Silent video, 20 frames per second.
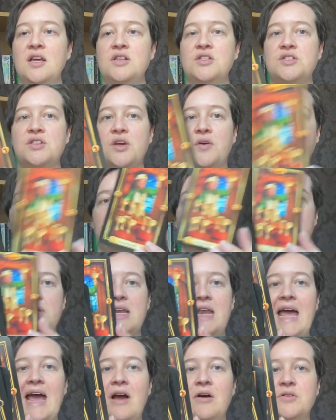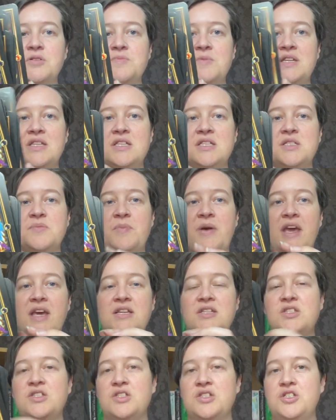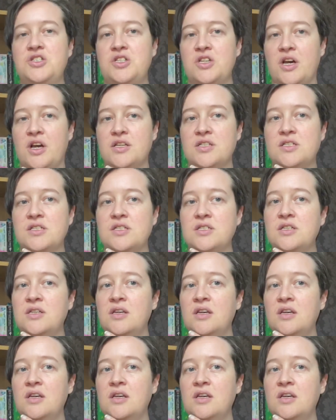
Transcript: So it allowed me the space to just